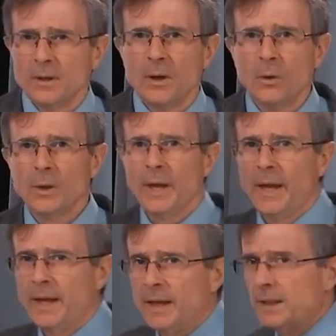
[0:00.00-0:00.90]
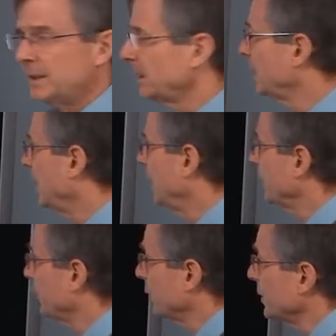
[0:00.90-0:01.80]
Okay, uh,
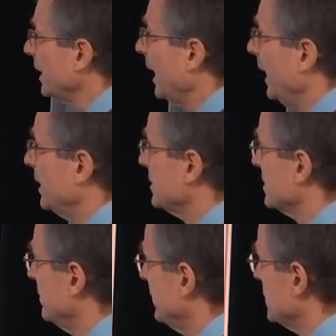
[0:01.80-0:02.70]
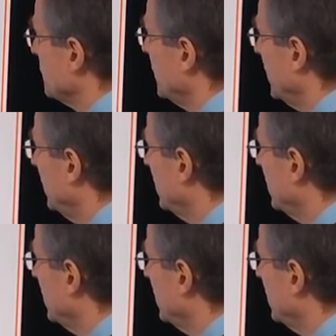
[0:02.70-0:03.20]
third case of this particular